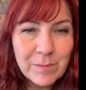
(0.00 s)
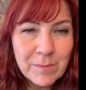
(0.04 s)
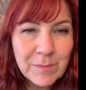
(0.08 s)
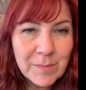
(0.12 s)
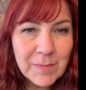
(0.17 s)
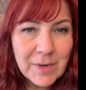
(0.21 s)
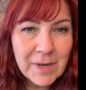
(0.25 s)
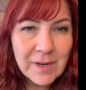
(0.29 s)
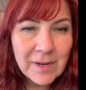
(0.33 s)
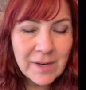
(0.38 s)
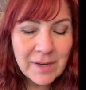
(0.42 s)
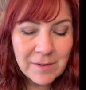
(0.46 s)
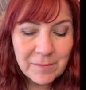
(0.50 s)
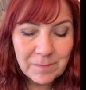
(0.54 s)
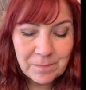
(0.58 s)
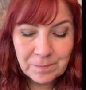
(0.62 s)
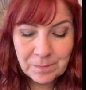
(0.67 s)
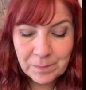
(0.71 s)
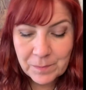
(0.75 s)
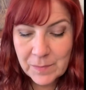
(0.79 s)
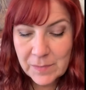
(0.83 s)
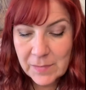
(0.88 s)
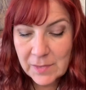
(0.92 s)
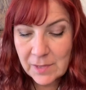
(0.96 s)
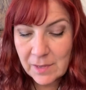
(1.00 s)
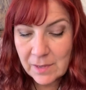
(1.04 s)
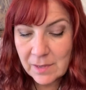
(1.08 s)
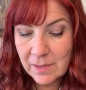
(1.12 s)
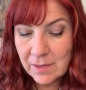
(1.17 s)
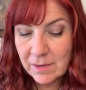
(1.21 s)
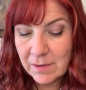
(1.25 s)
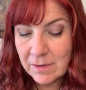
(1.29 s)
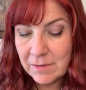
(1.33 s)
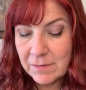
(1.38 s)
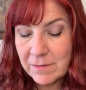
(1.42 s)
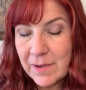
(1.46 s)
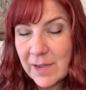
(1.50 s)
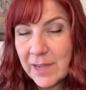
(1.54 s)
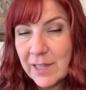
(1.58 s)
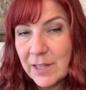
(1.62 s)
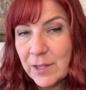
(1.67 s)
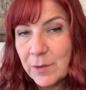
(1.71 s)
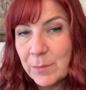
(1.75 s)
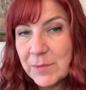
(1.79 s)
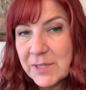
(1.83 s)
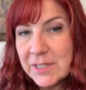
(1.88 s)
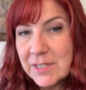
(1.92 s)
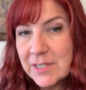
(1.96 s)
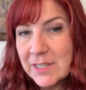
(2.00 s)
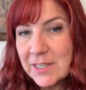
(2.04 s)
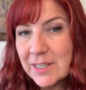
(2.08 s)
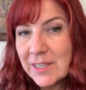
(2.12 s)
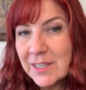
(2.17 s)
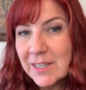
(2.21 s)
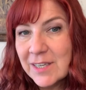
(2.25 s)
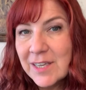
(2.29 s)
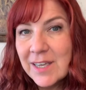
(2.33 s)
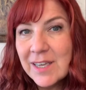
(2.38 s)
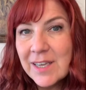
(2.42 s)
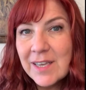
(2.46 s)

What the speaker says: of Highland Mystic,